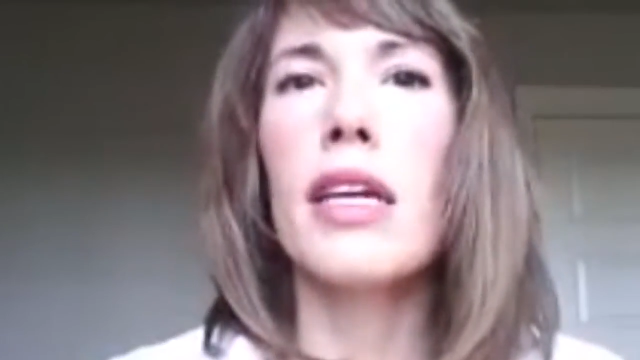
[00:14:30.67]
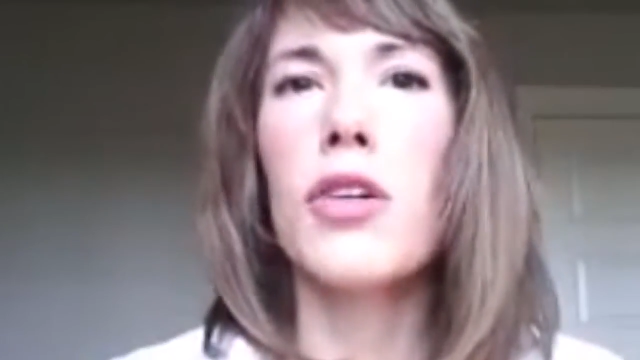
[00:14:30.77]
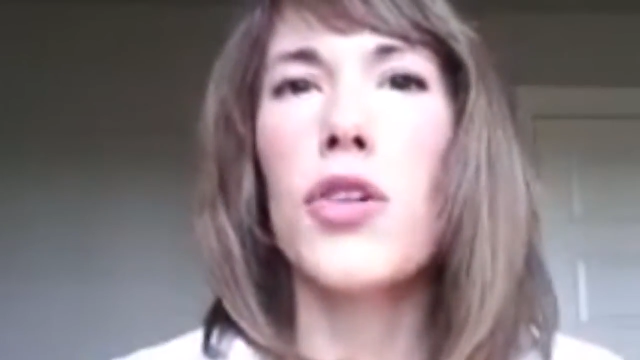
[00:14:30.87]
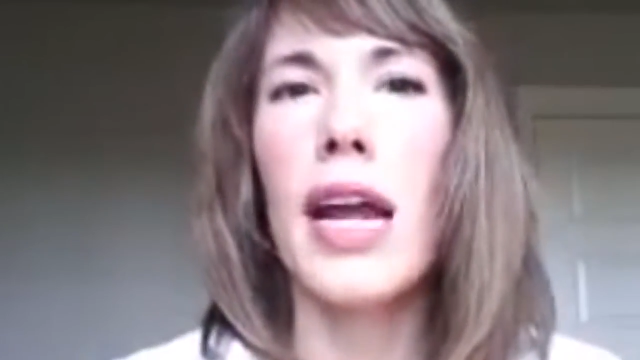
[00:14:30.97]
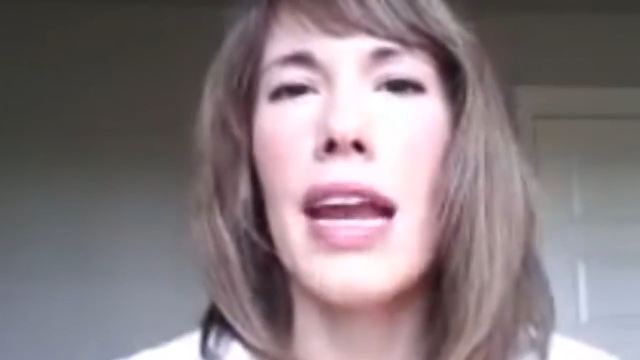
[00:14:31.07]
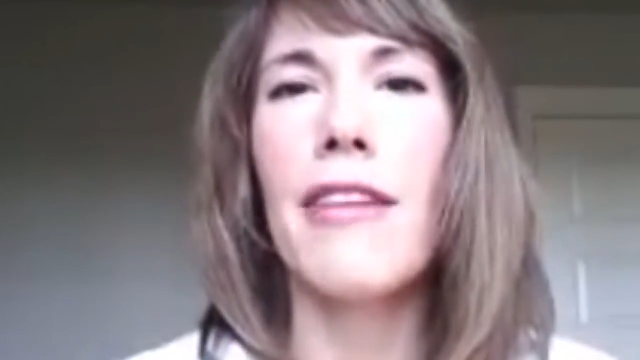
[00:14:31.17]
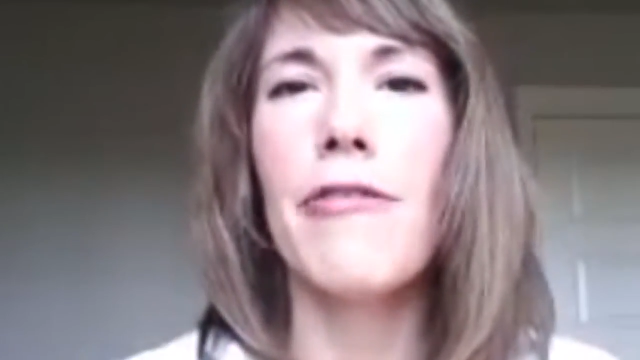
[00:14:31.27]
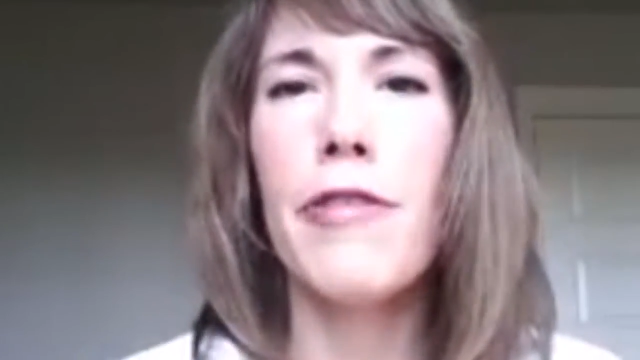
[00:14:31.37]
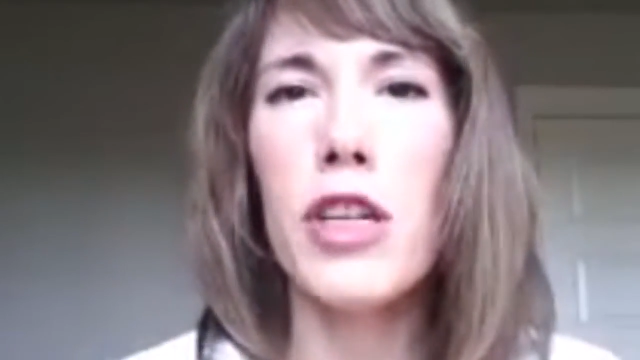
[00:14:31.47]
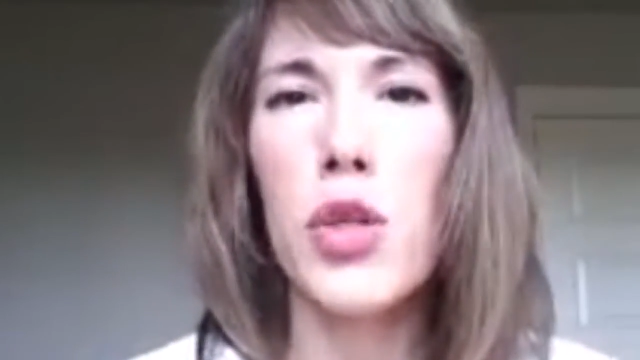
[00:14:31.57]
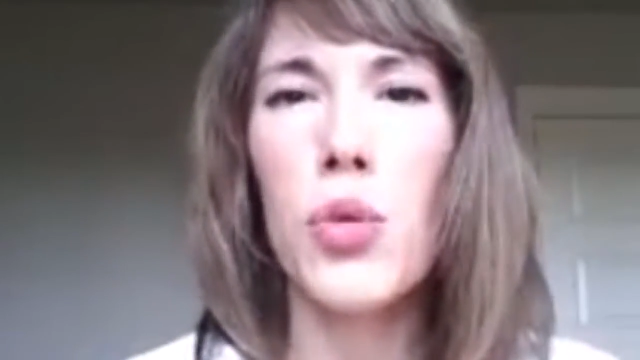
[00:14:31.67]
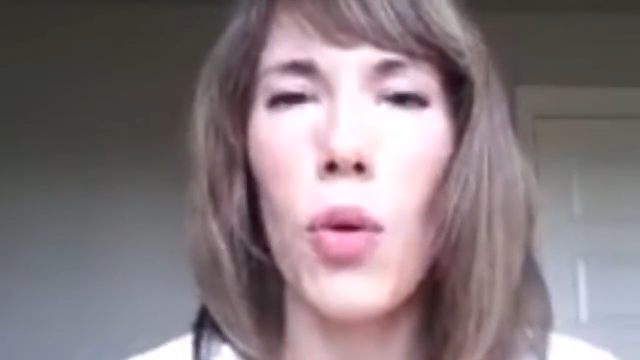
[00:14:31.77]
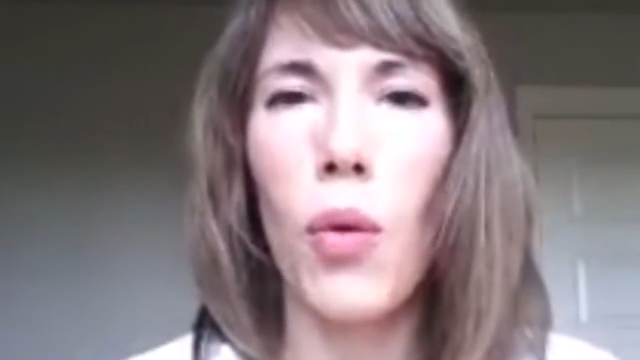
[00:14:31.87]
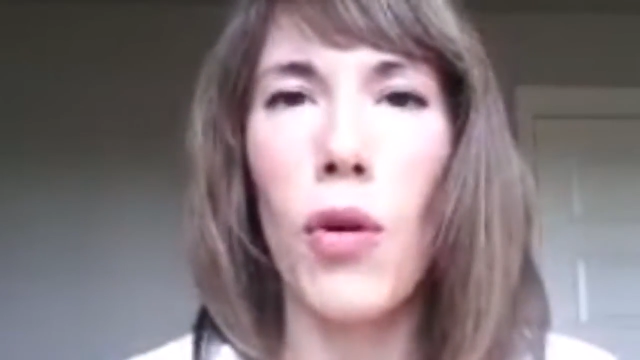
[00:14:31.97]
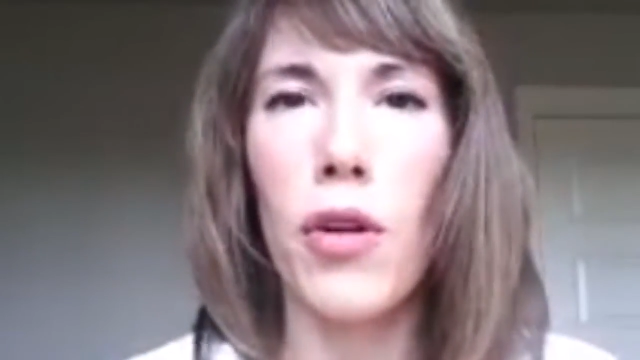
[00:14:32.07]
really creating
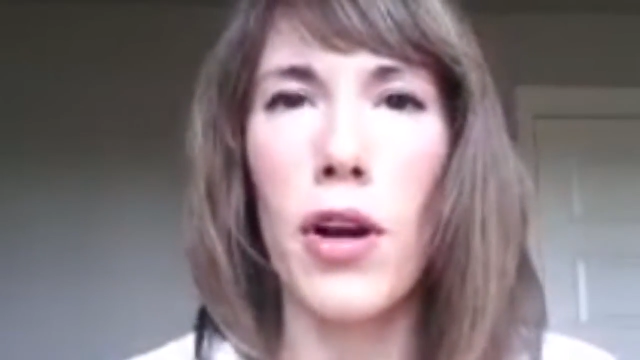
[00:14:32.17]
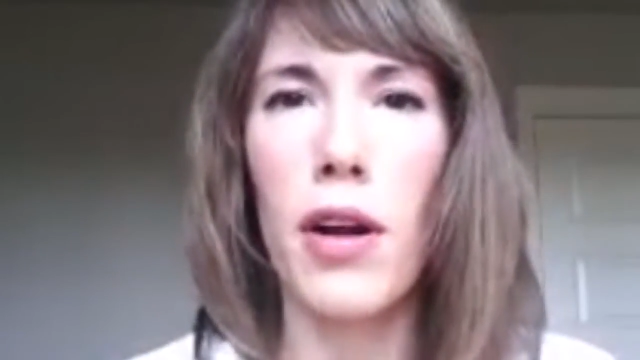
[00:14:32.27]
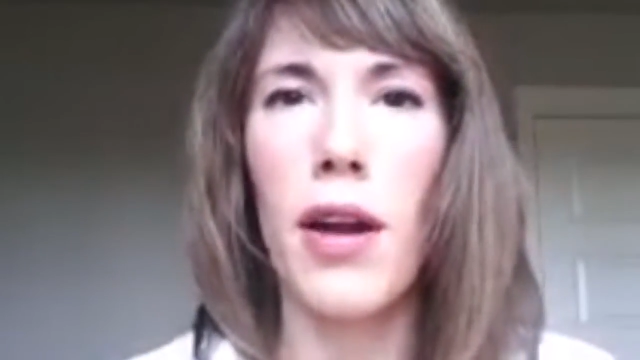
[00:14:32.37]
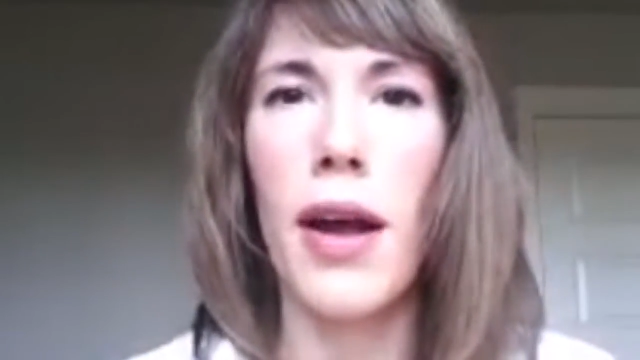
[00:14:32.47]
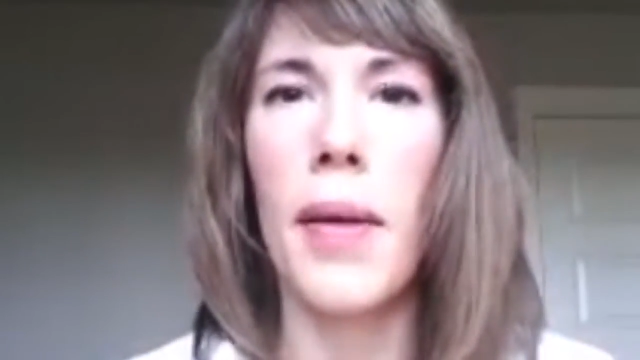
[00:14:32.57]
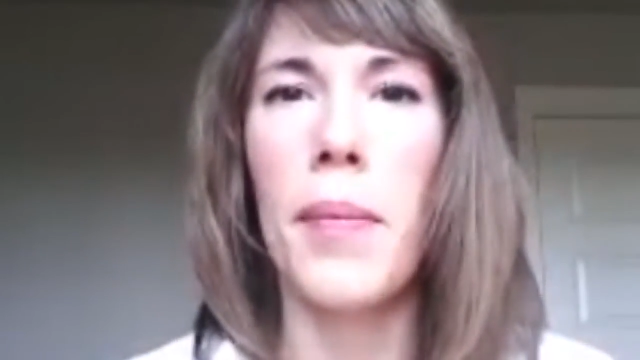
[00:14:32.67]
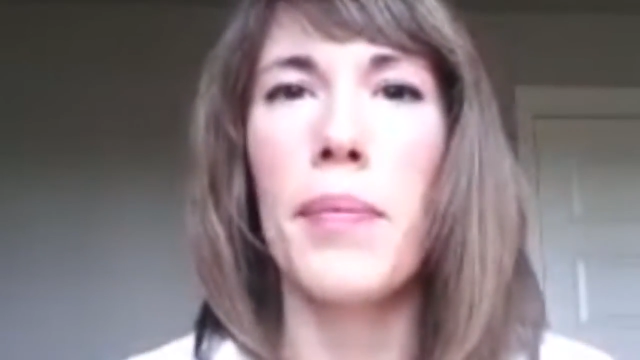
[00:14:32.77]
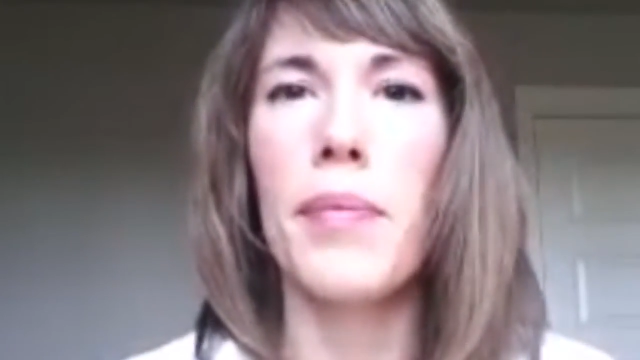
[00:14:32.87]
visual order